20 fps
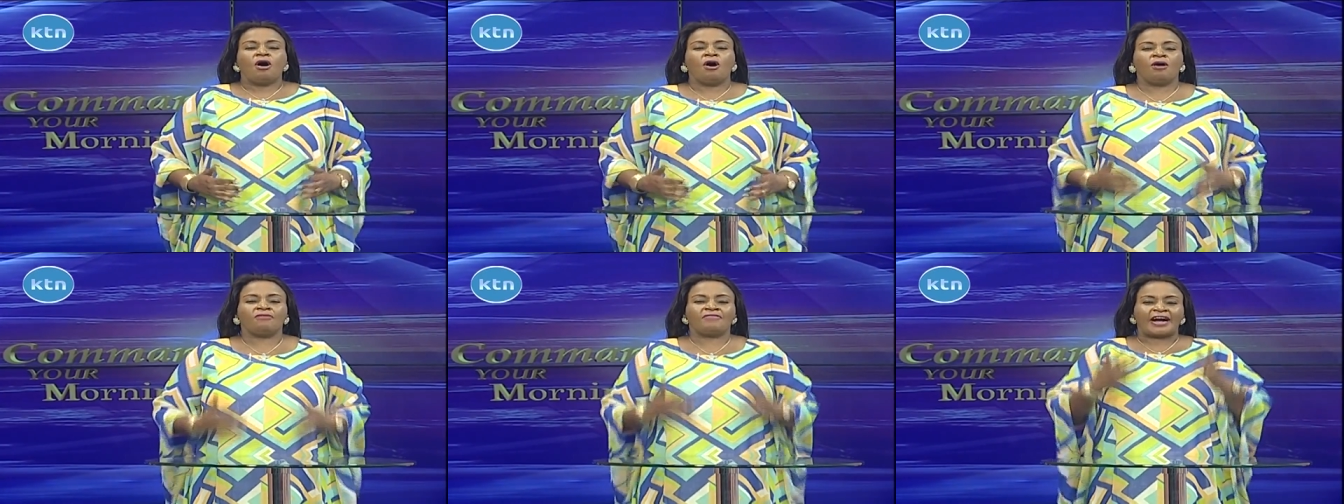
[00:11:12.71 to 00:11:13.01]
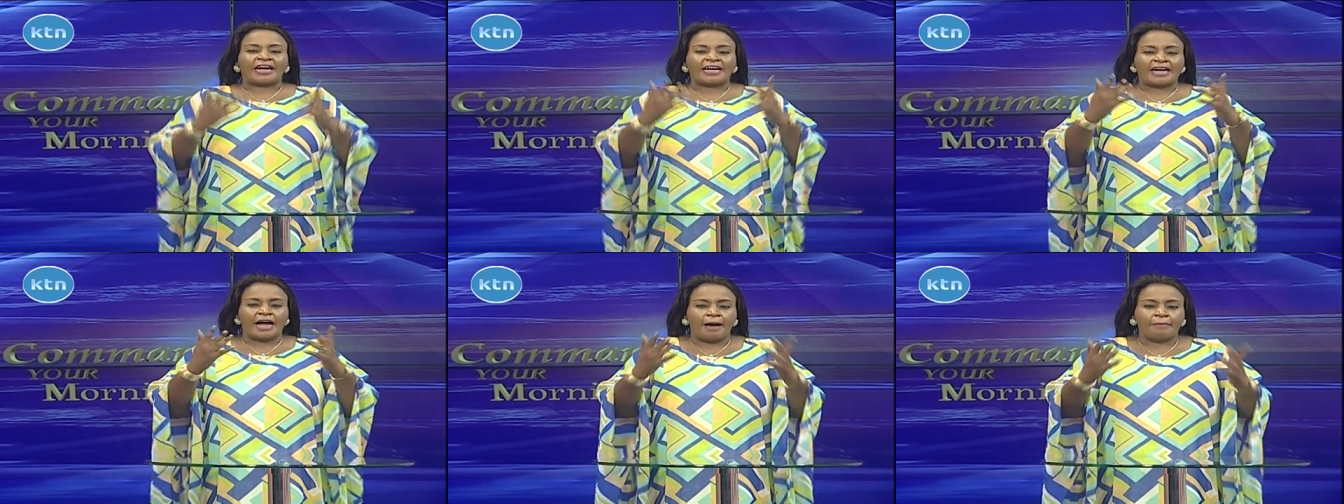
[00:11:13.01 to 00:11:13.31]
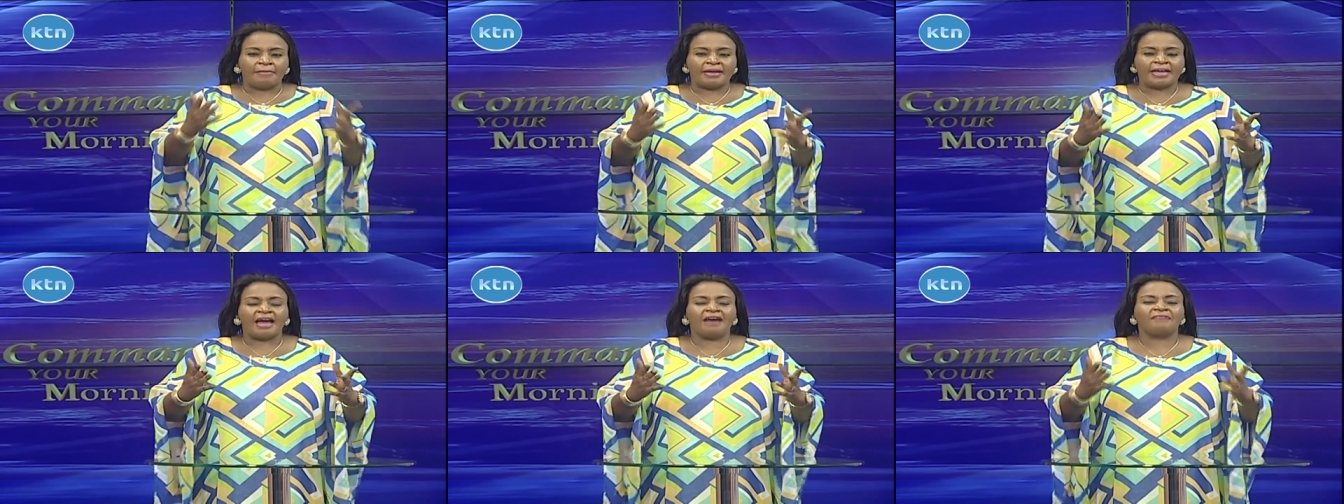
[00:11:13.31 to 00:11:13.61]

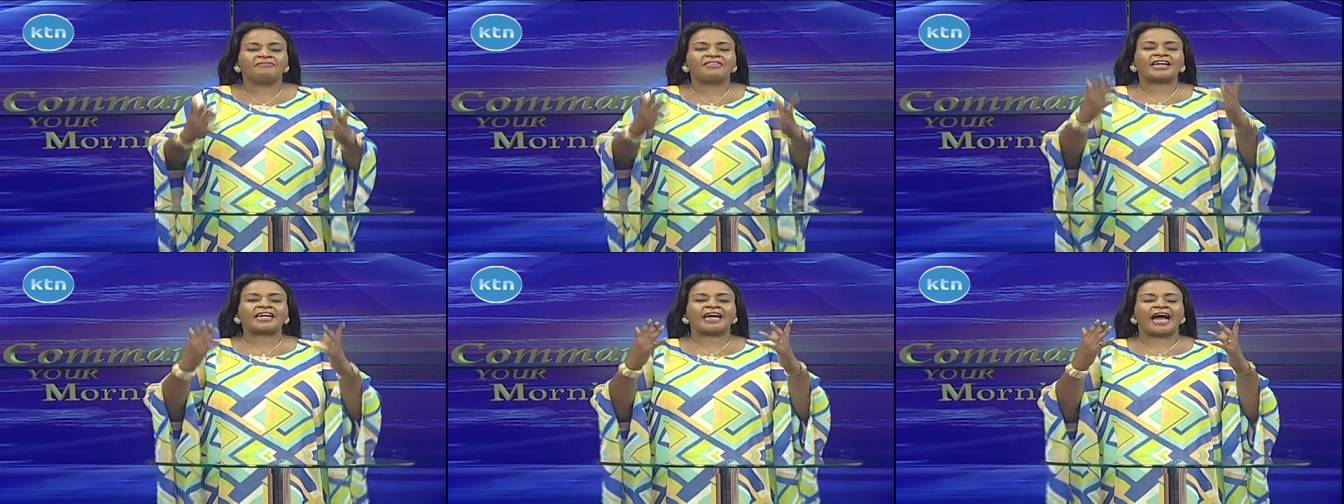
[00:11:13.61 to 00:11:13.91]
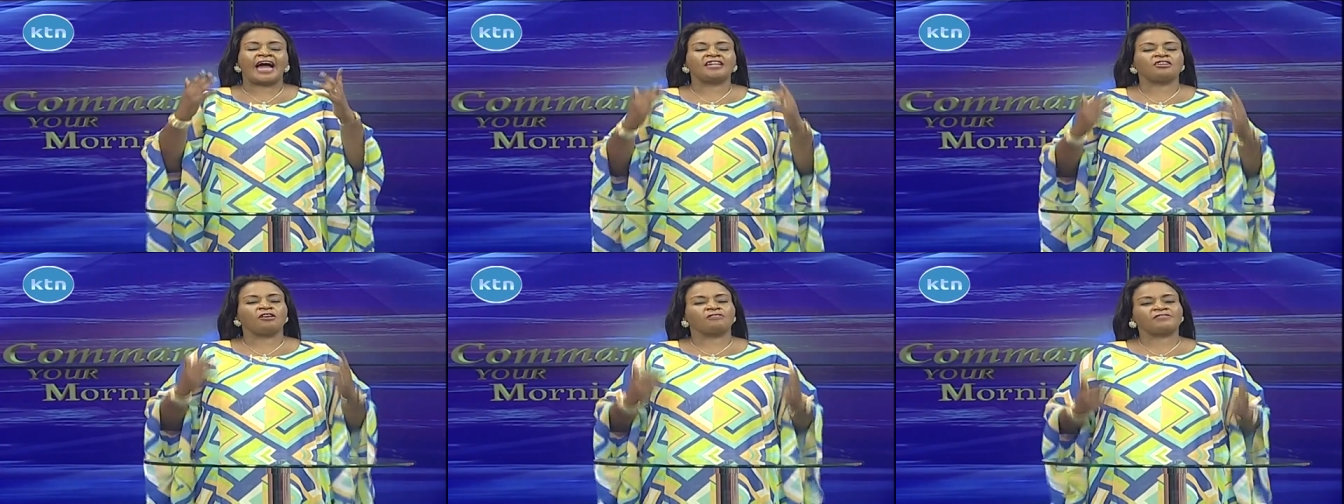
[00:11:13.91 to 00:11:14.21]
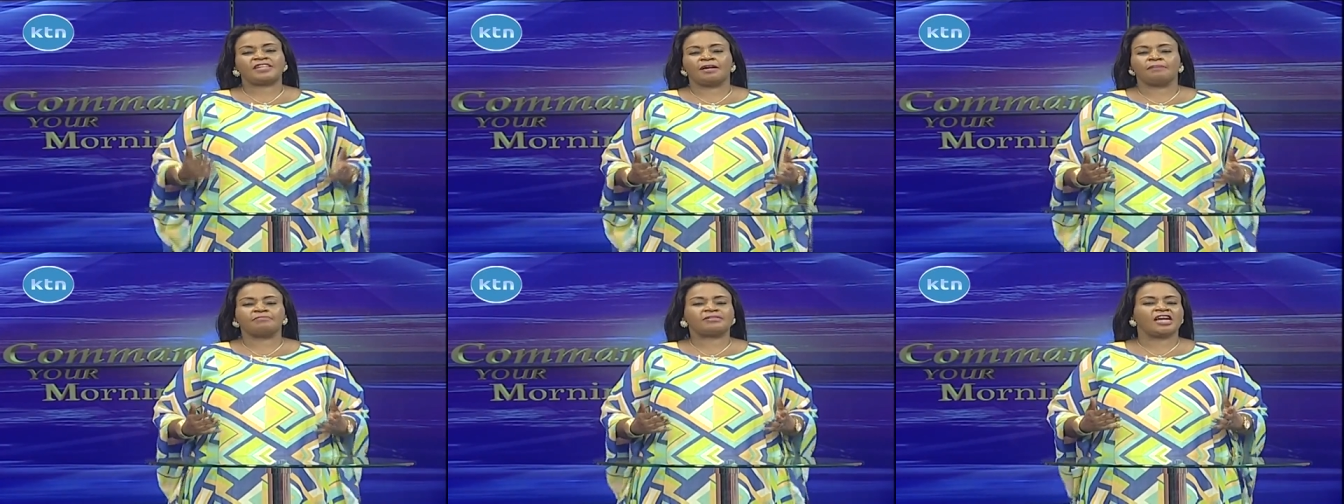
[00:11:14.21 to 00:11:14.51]
overcoming every kind
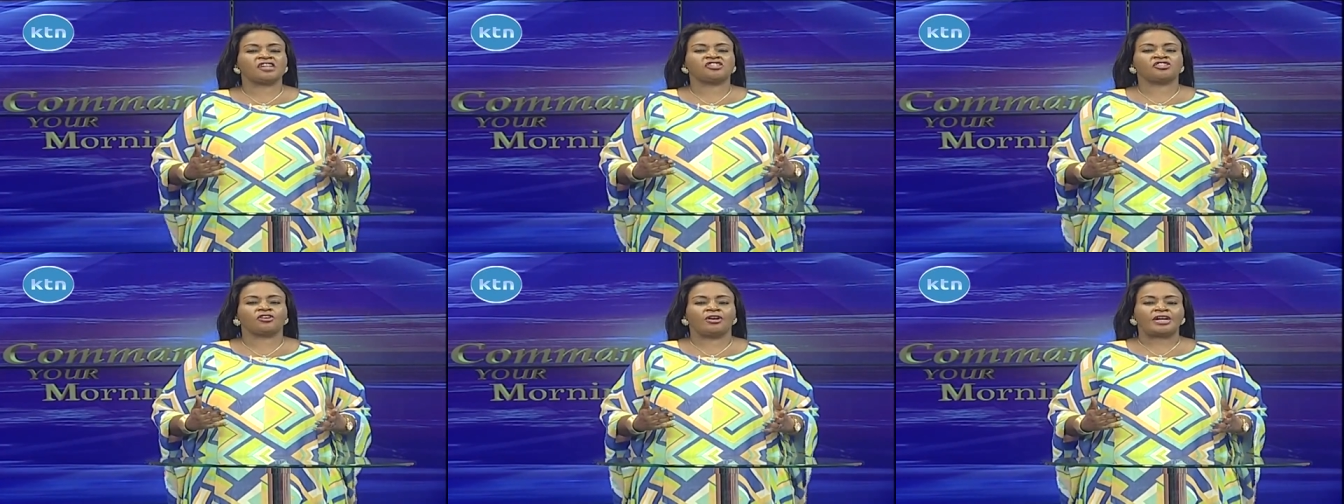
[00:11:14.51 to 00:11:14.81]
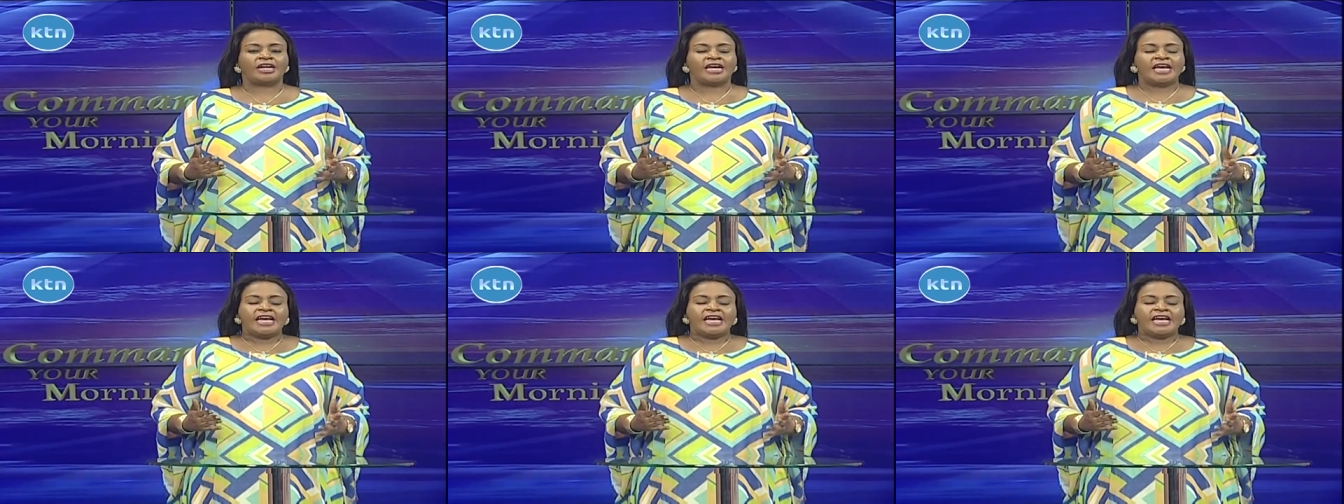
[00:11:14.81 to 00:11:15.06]
of temptation